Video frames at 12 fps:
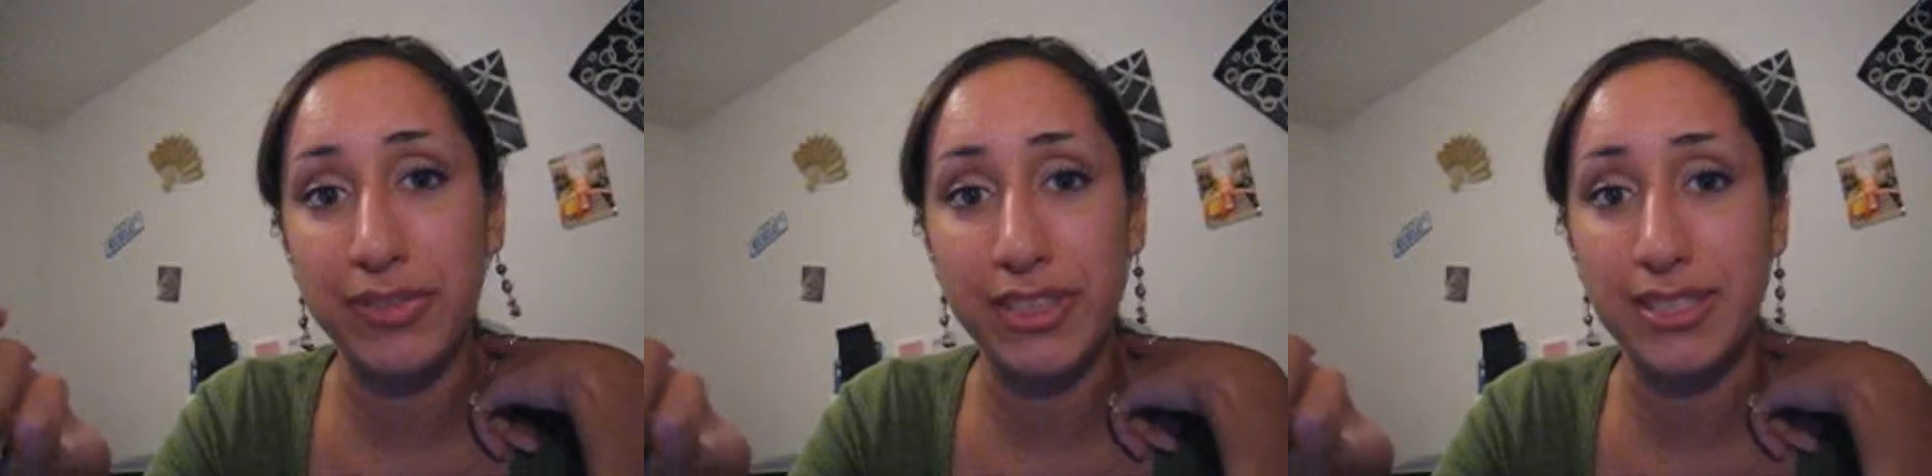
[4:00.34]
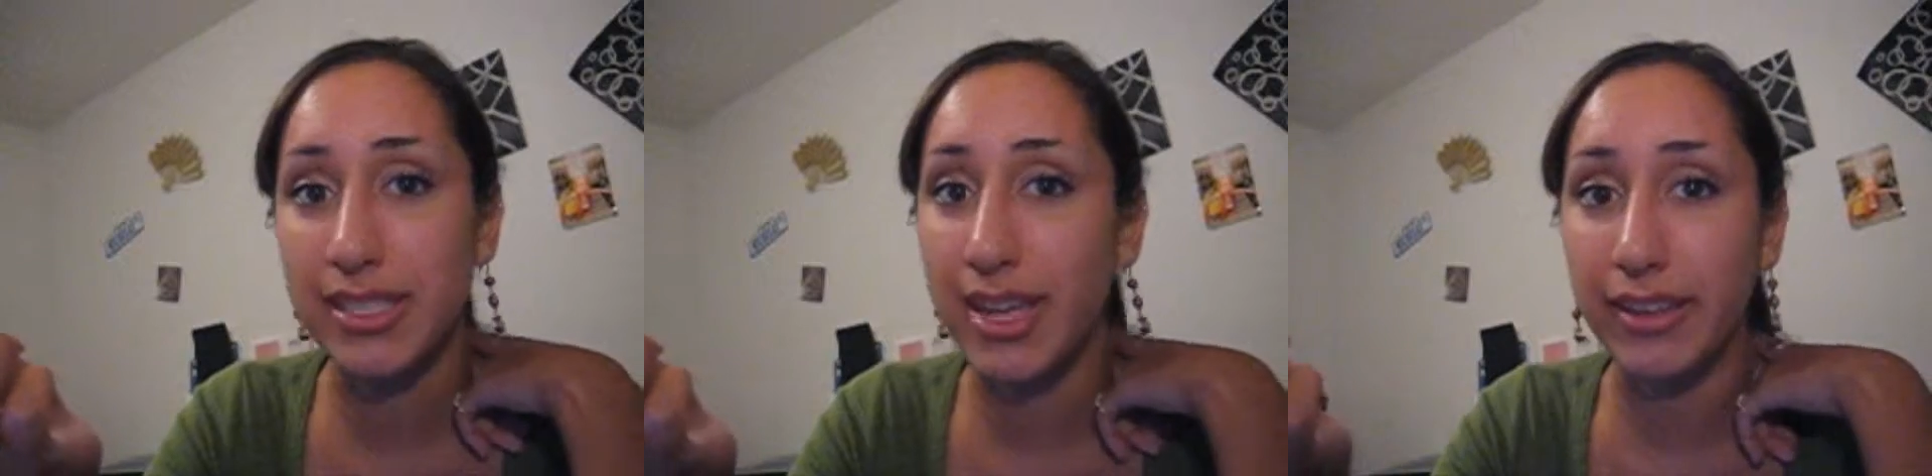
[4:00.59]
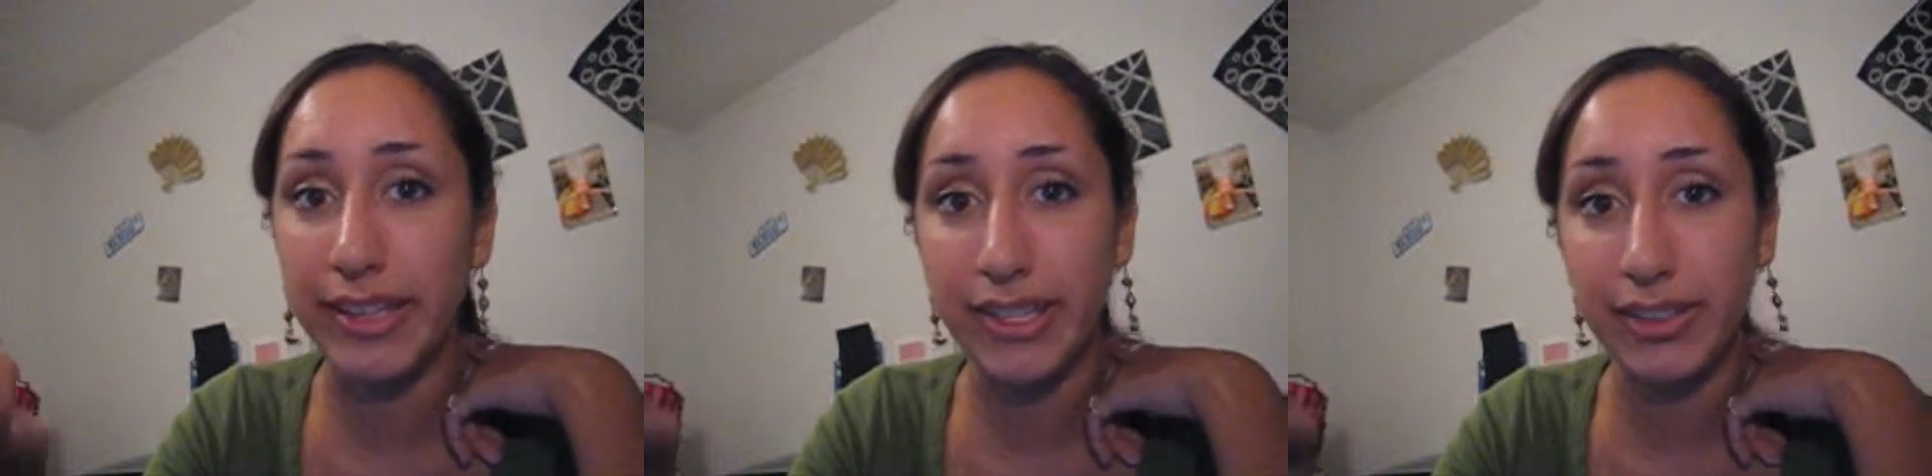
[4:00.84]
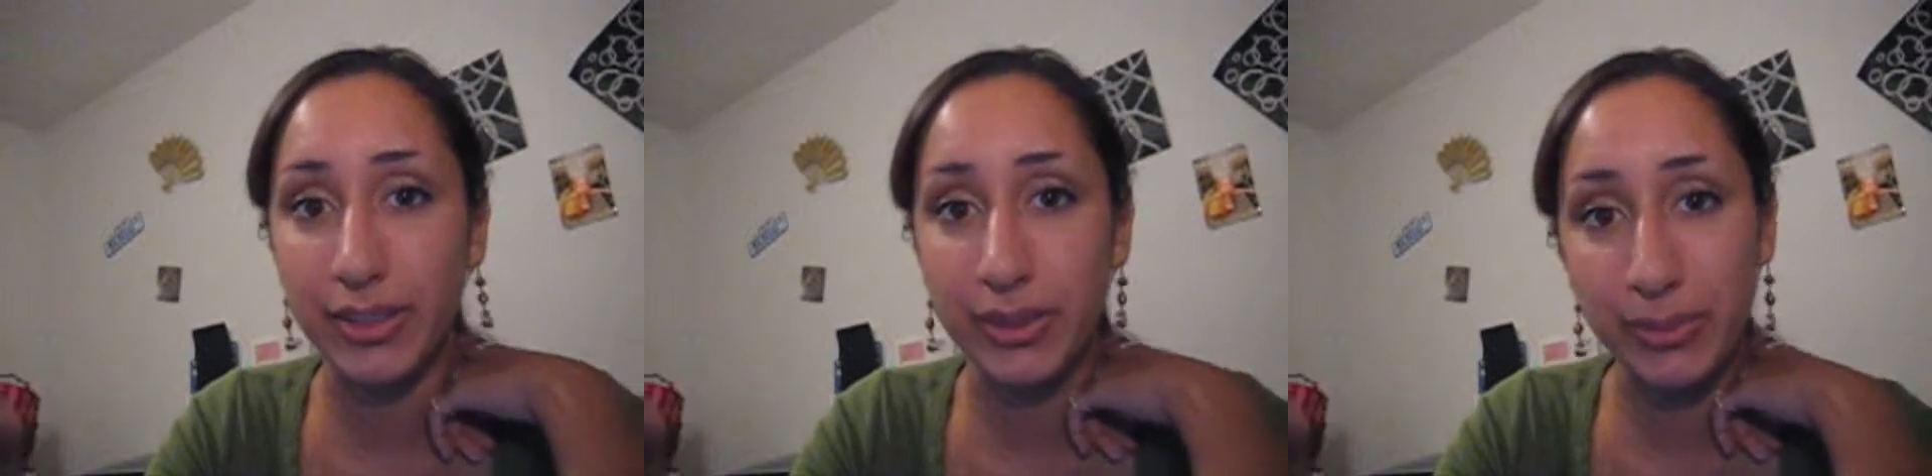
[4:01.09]
they sell
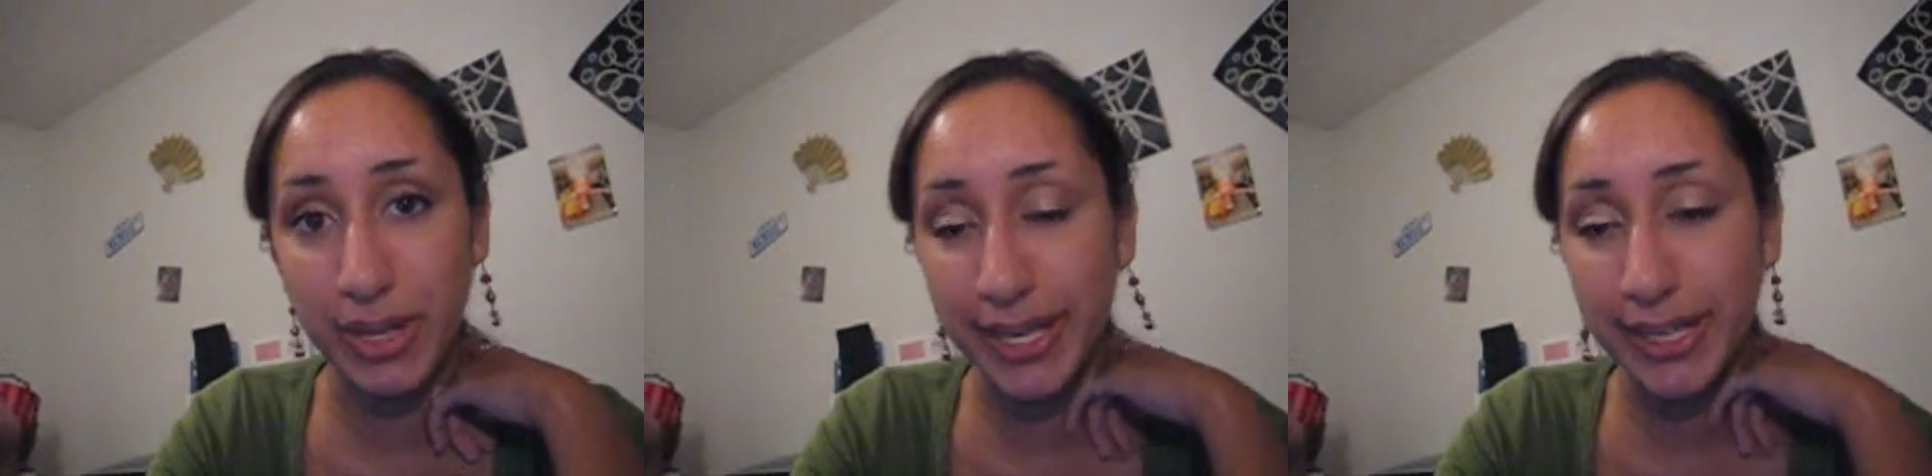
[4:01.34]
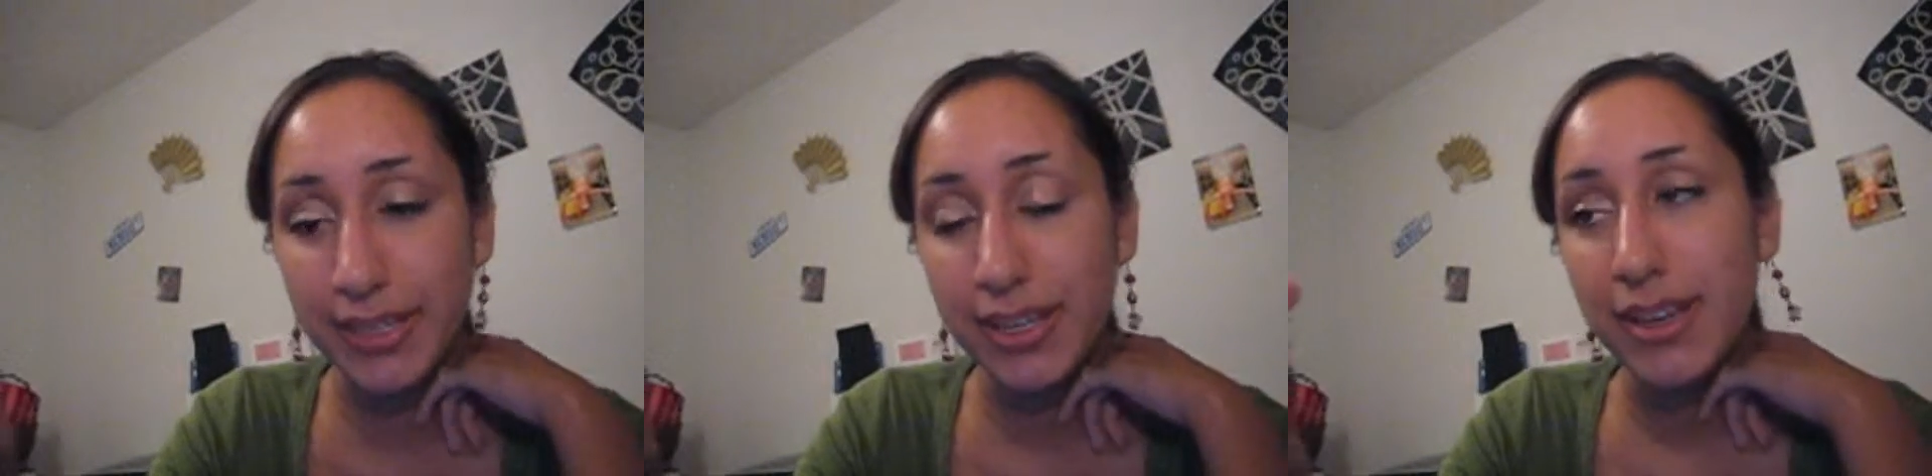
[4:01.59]
it or what.